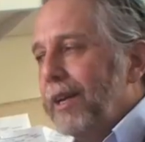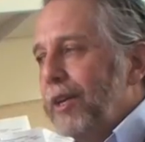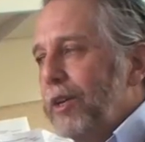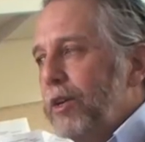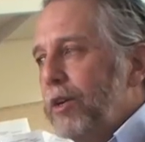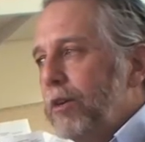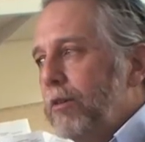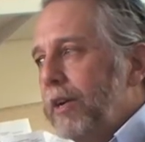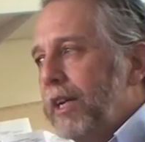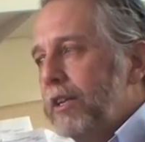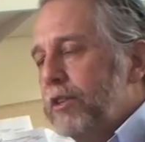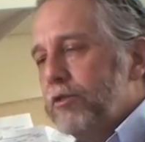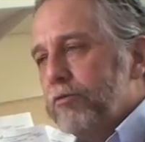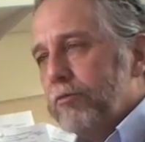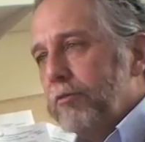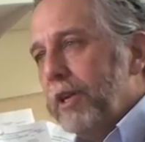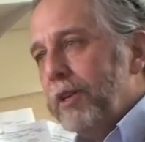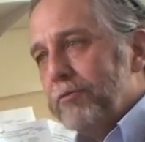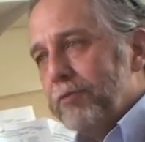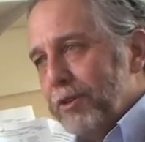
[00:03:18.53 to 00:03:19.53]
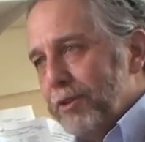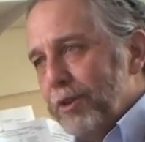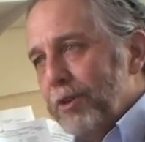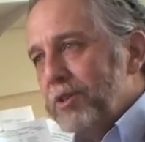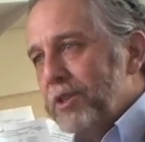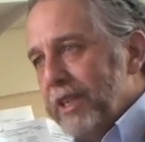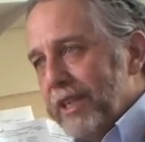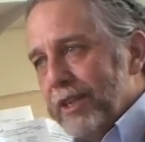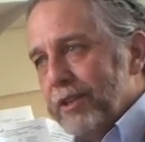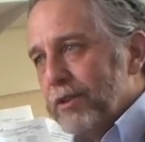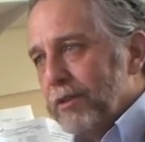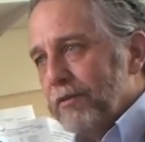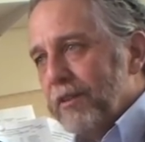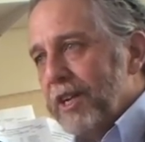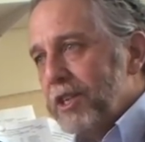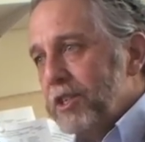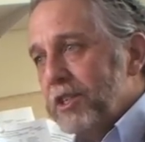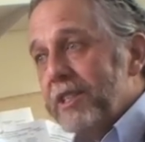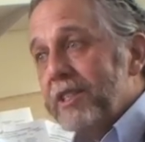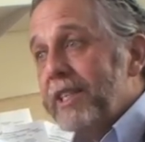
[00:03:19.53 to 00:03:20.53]
you're in introducing
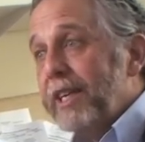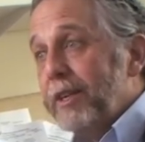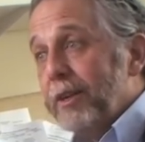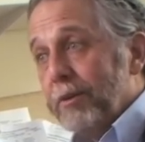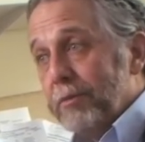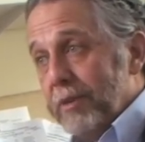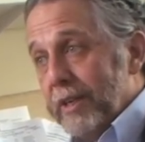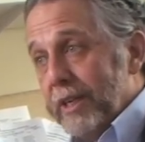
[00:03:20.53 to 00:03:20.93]
interventions they don't